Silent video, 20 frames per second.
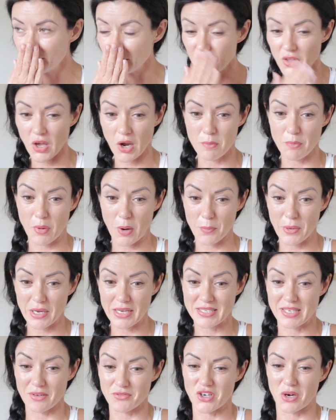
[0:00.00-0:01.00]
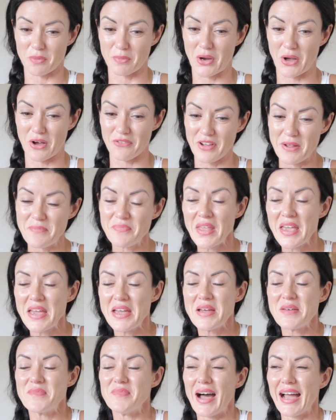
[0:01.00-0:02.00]
now I'm burping because I'm drunk my coffee.
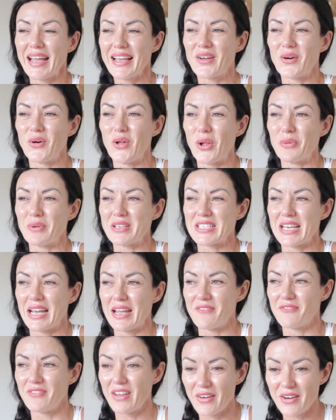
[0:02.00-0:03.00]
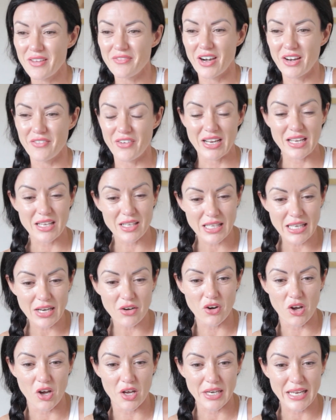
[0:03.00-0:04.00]
My goal, which I am very, very, very
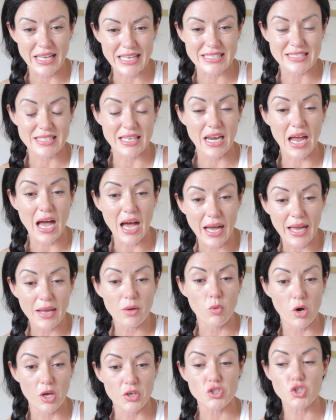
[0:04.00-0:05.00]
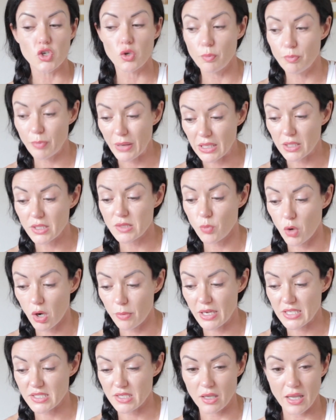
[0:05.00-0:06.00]
clear on, is that I want to build more
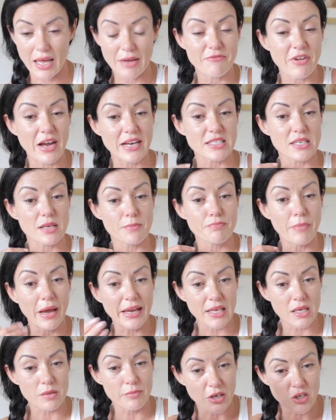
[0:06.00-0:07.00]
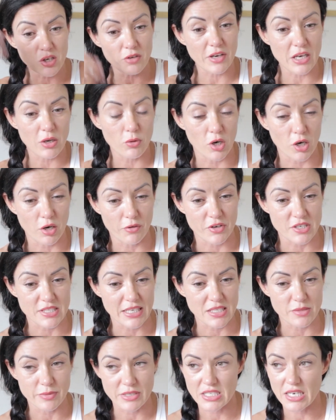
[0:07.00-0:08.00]
muscle. In fact, Mike, my new videographer,
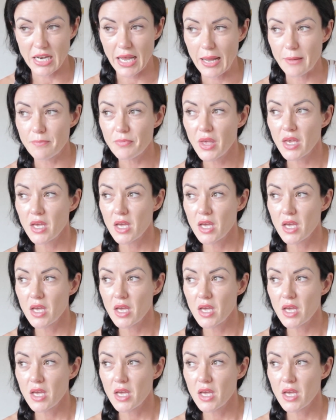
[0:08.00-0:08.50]
said to me today,